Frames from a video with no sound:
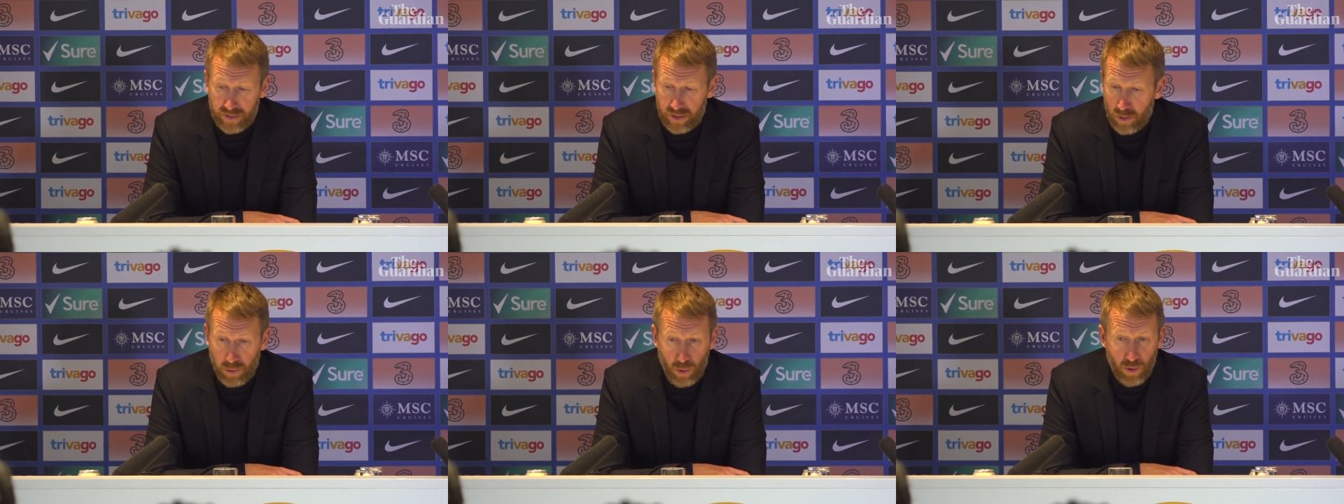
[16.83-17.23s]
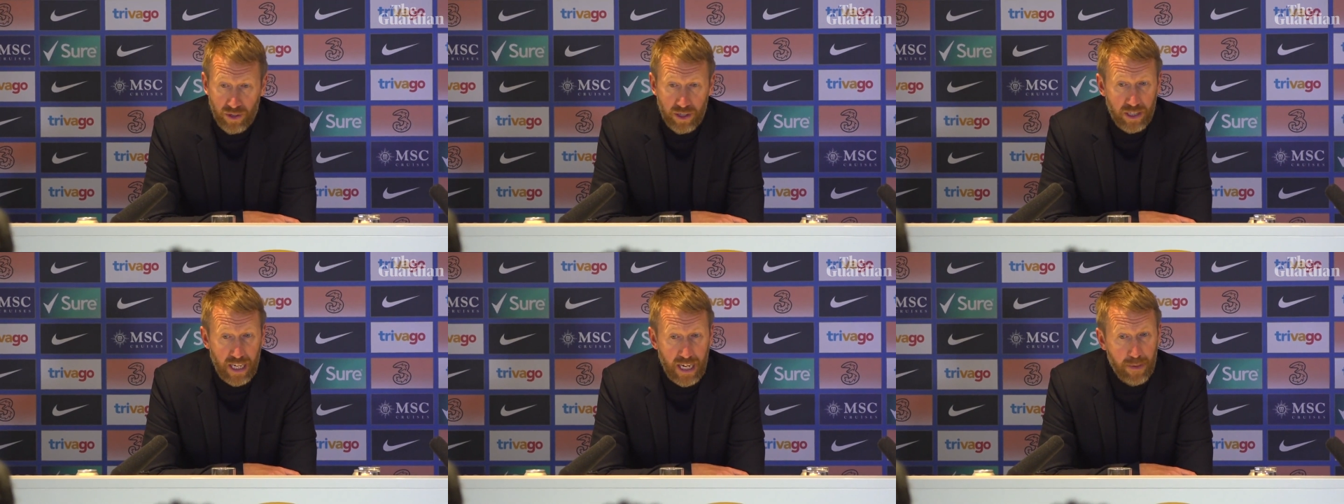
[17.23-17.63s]
supporting
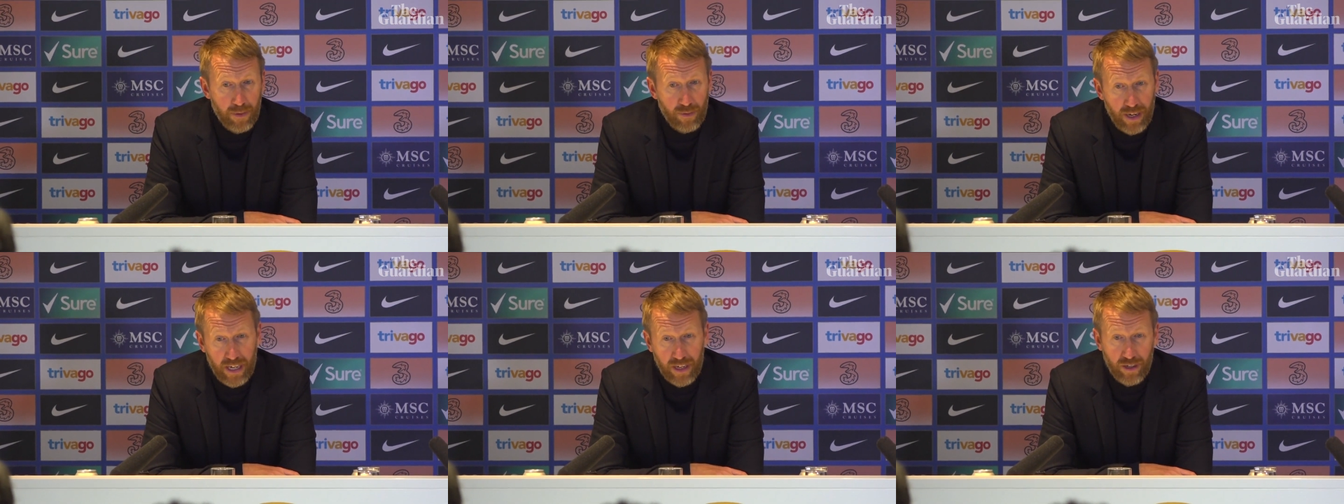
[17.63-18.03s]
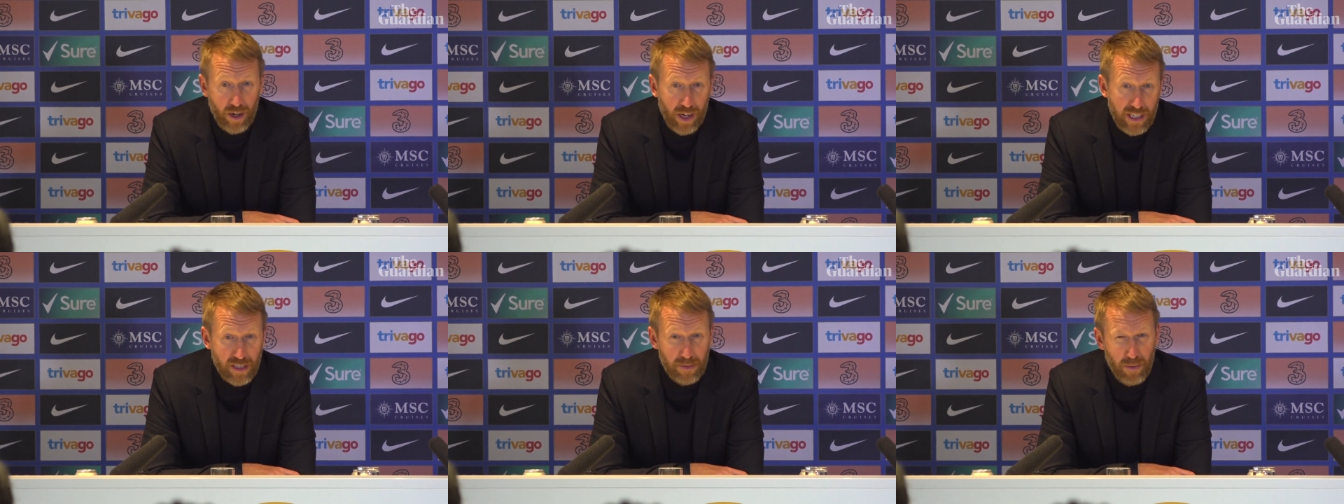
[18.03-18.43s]
the team and
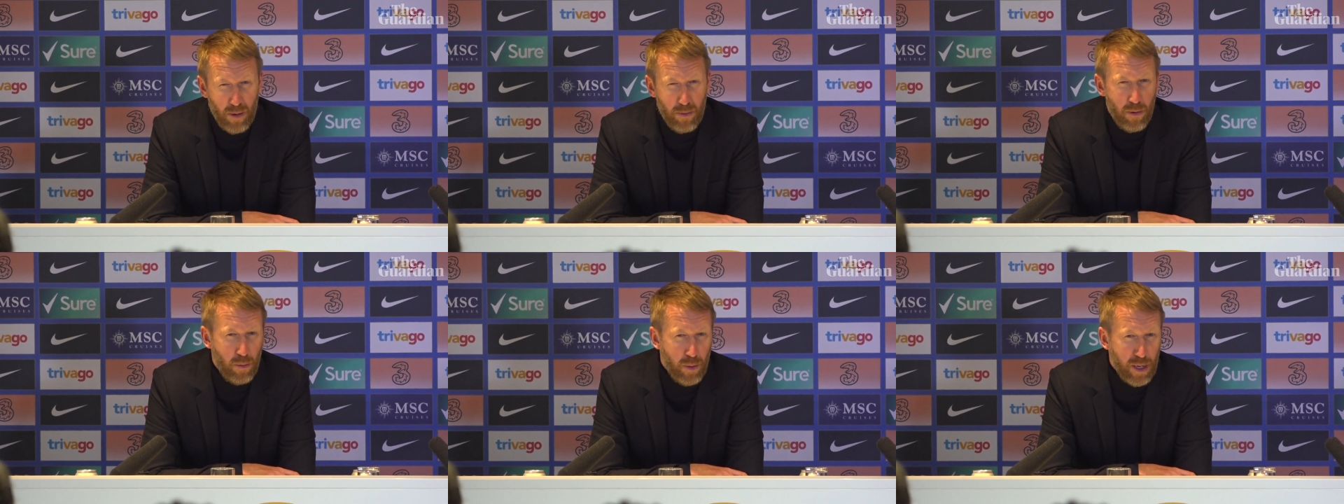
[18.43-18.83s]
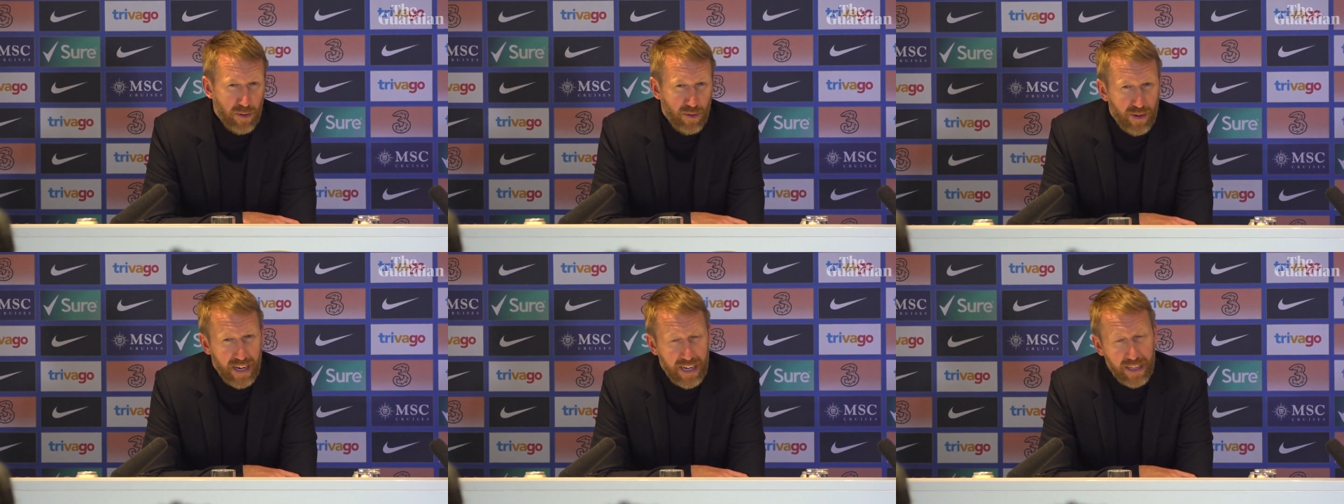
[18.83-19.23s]
recognised the moment we
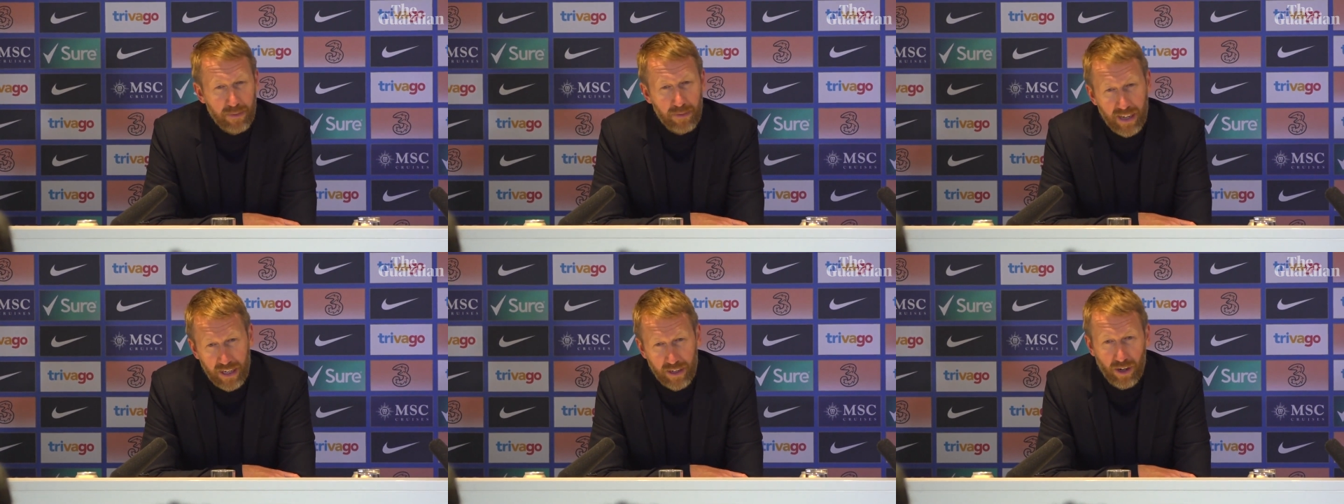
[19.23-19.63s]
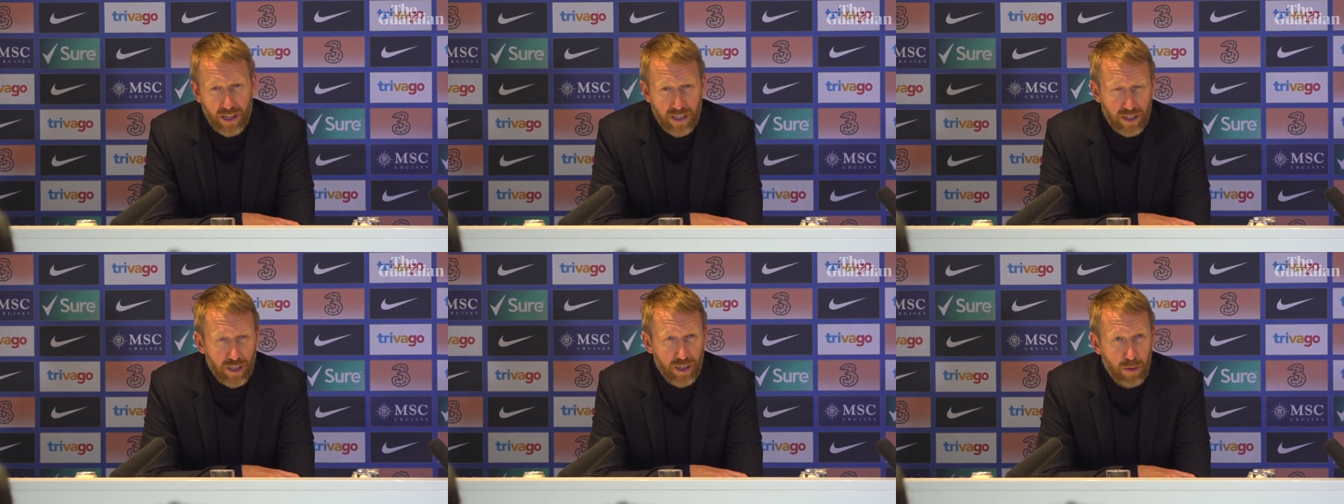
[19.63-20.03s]
were in and
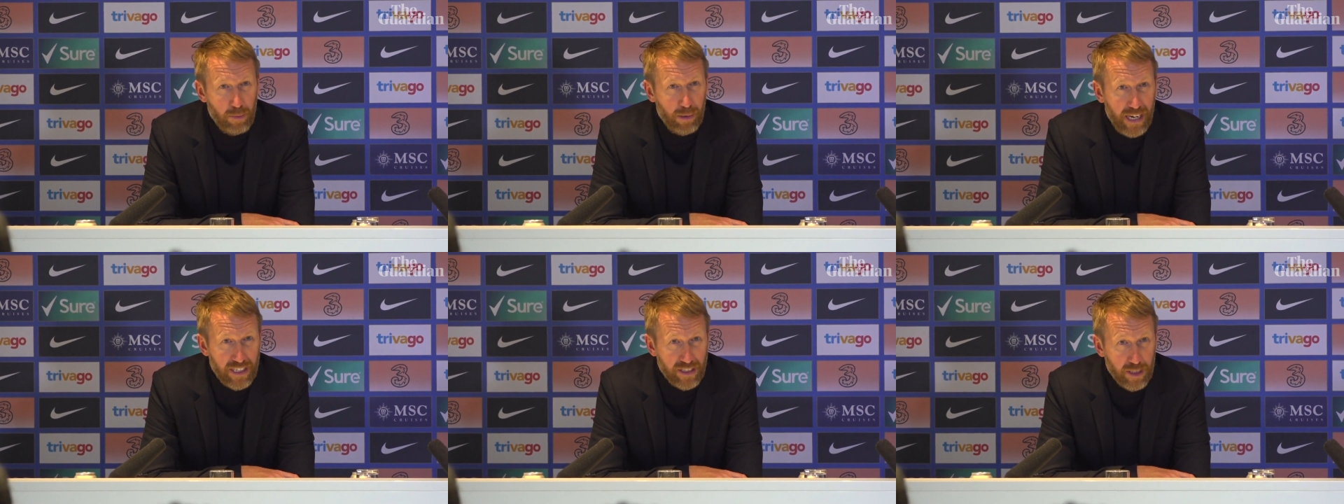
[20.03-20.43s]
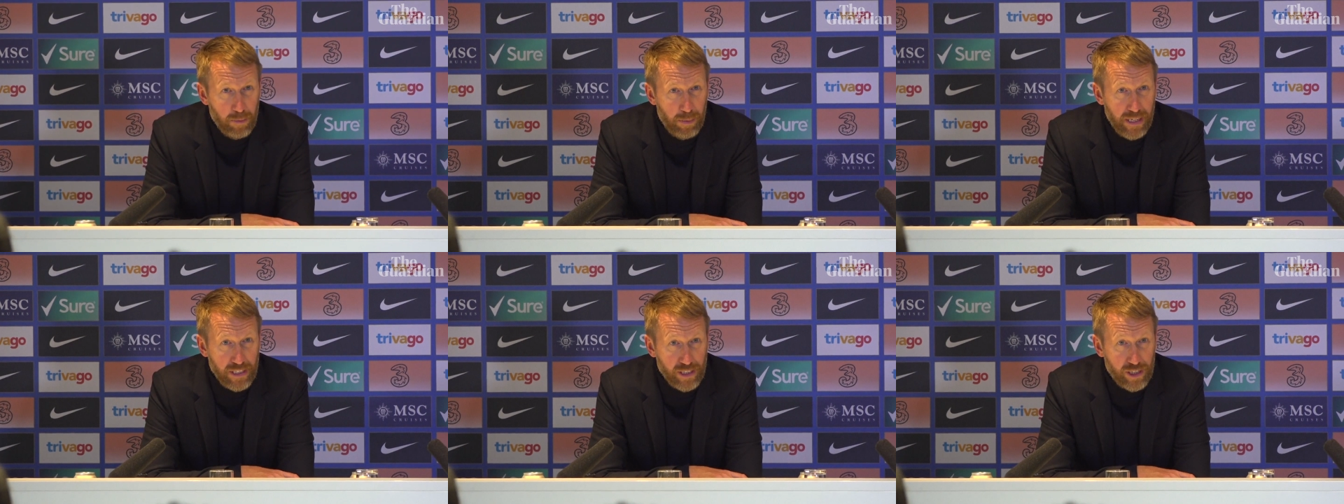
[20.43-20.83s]
recognised the young players on the
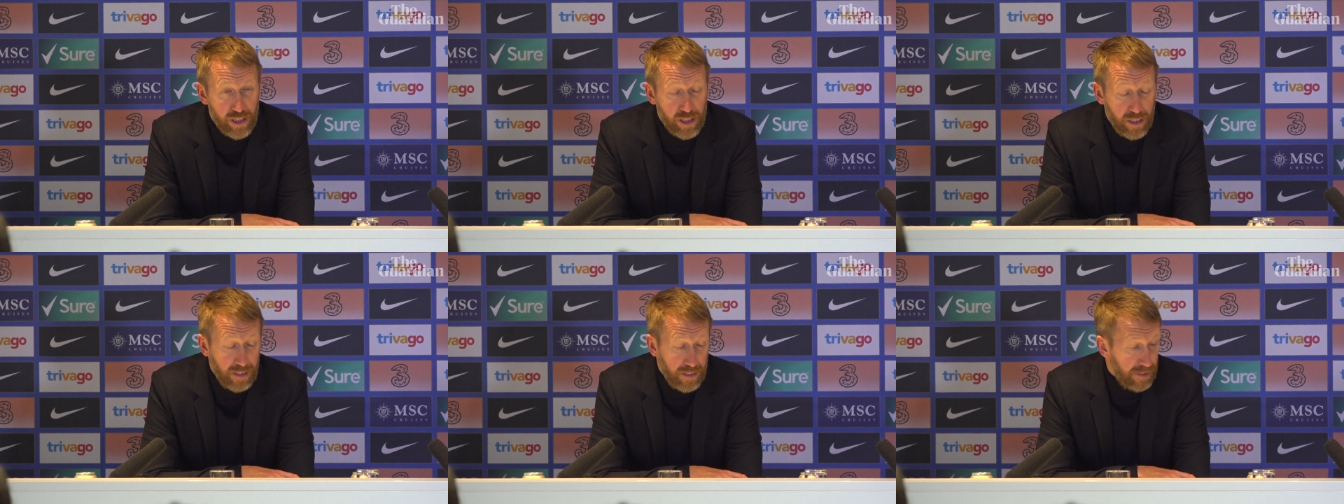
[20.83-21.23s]
pitch